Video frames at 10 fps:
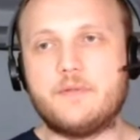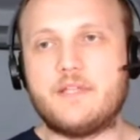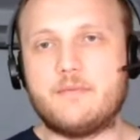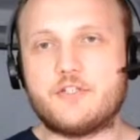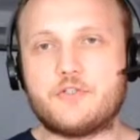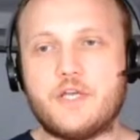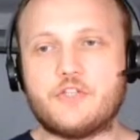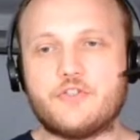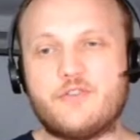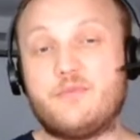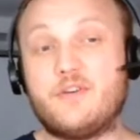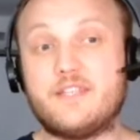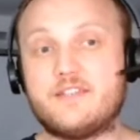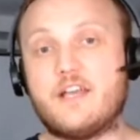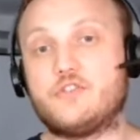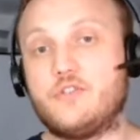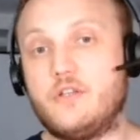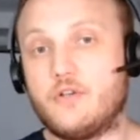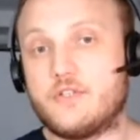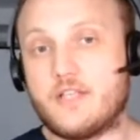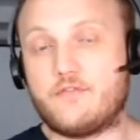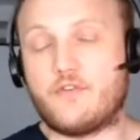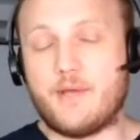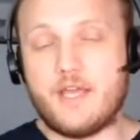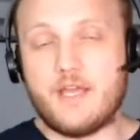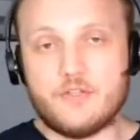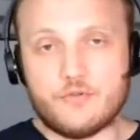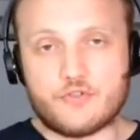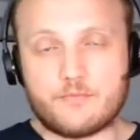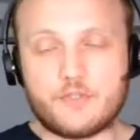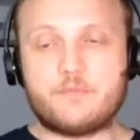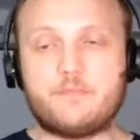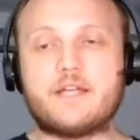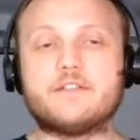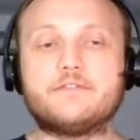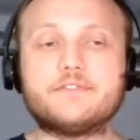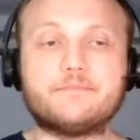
of demonstrations of what this actually looks like from an end user perspective.